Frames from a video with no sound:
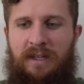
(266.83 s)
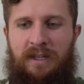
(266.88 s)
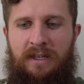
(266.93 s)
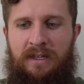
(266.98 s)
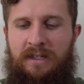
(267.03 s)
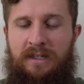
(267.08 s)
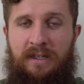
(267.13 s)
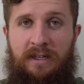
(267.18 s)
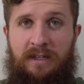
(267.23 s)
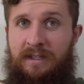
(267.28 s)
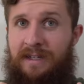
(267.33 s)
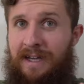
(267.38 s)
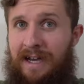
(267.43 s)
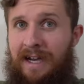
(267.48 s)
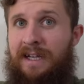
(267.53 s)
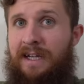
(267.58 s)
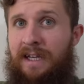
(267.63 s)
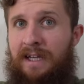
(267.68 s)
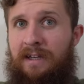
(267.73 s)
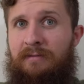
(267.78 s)
it's
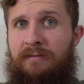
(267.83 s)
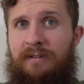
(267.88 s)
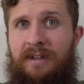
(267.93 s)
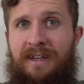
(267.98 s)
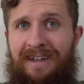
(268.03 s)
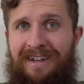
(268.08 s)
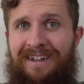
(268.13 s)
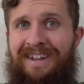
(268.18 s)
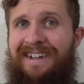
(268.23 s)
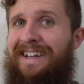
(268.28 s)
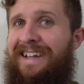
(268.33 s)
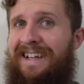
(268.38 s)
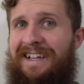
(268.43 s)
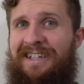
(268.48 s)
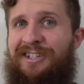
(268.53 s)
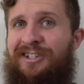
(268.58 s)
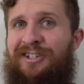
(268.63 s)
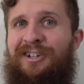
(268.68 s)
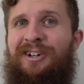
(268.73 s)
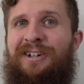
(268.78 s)
tiny.
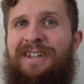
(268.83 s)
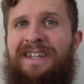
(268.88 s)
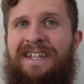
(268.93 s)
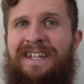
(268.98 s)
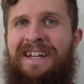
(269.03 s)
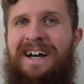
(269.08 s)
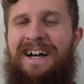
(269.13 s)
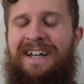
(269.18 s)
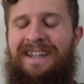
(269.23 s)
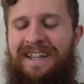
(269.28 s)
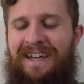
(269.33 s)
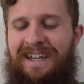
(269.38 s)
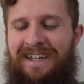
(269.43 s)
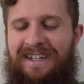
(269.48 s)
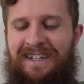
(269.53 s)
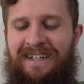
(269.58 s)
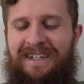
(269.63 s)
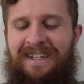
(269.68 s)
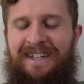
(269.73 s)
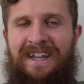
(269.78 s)
It's certainly not
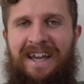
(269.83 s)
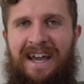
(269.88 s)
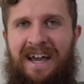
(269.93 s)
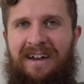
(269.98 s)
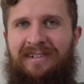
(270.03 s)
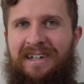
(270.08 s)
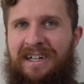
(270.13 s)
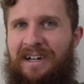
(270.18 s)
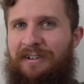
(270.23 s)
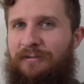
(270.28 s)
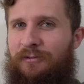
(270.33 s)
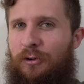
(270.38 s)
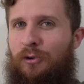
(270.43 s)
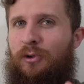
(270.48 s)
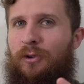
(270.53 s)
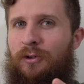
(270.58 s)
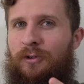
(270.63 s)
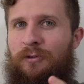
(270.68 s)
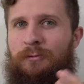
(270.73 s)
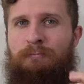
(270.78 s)
like having a
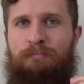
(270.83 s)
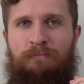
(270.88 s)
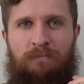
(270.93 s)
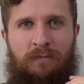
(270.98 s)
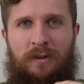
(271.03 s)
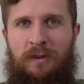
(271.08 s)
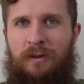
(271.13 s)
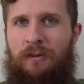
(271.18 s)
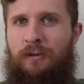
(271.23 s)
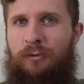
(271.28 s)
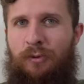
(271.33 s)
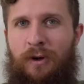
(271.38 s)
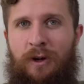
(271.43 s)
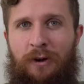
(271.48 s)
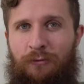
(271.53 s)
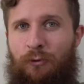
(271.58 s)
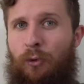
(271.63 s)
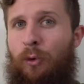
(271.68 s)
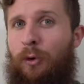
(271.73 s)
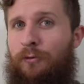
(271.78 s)
full 3-
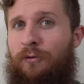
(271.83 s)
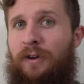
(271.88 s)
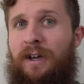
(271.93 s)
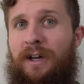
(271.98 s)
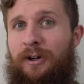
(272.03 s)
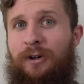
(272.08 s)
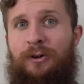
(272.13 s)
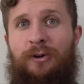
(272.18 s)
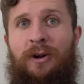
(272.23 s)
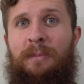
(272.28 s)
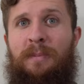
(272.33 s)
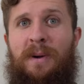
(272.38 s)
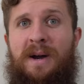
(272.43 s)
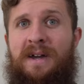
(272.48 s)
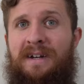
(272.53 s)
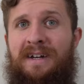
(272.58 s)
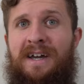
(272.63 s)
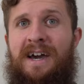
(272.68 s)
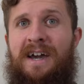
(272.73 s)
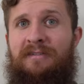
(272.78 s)
or 4-finger grip
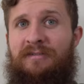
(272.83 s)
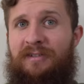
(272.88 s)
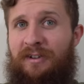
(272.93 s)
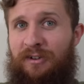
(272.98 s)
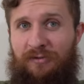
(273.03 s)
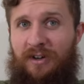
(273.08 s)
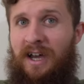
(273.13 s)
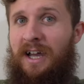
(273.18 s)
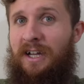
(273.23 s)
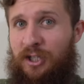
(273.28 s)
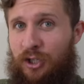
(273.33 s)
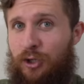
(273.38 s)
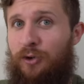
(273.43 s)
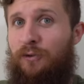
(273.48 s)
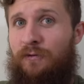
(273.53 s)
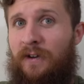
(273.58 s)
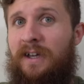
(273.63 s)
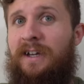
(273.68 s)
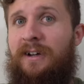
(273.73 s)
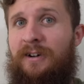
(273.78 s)
on a knife. You've got
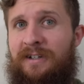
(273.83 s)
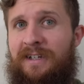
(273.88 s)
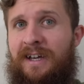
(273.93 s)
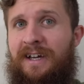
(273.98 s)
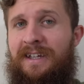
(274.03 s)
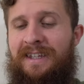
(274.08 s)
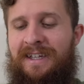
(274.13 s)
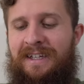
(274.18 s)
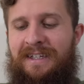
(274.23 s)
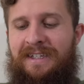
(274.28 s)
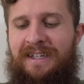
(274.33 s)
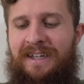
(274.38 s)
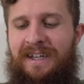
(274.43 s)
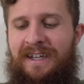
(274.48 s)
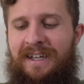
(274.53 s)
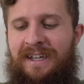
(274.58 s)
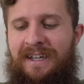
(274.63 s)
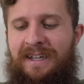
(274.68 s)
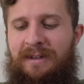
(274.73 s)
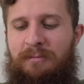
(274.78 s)
2 fingers on this,
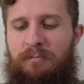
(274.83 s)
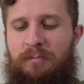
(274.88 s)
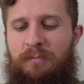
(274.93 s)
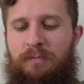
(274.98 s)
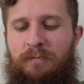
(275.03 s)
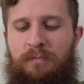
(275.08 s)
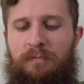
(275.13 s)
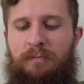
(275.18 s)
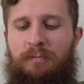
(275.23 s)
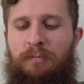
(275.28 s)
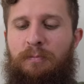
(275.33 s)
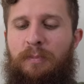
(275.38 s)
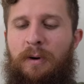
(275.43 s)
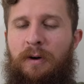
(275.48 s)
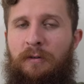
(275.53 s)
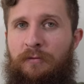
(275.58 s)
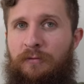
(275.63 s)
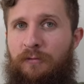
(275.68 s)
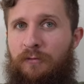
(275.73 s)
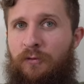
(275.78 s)

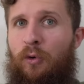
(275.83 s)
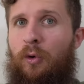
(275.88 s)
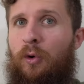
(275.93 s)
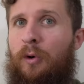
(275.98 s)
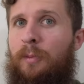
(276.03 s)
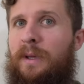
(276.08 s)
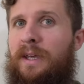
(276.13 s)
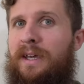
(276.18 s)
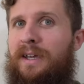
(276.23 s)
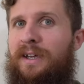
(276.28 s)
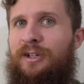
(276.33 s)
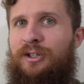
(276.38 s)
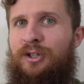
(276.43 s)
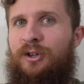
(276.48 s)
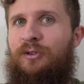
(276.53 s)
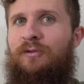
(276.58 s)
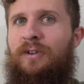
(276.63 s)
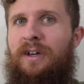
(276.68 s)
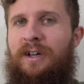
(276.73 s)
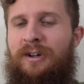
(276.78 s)
but for being
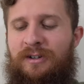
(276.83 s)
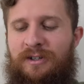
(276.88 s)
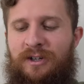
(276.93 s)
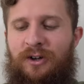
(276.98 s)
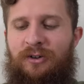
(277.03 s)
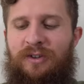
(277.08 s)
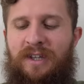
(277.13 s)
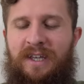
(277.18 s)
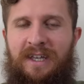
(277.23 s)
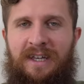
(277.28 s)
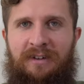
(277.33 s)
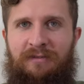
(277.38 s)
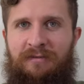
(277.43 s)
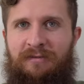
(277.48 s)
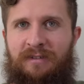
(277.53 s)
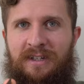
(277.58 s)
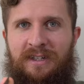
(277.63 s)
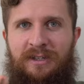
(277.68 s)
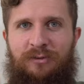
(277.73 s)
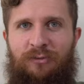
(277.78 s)
2 fingers only, it
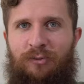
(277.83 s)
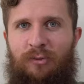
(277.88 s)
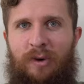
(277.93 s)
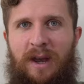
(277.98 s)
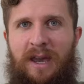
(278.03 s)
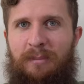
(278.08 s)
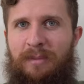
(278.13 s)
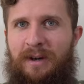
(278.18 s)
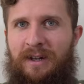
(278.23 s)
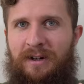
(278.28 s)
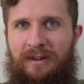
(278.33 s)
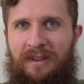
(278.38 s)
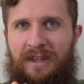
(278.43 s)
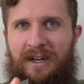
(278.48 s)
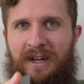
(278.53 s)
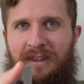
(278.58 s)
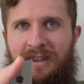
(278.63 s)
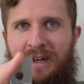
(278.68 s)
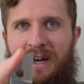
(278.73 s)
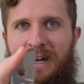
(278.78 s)
fits way better
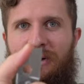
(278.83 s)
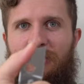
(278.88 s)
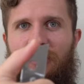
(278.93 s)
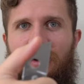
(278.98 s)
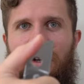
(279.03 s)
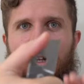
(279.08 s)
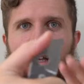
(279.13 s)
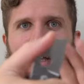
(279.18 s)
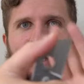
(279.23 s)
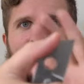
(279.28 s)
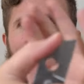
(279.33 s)
than I thought it would.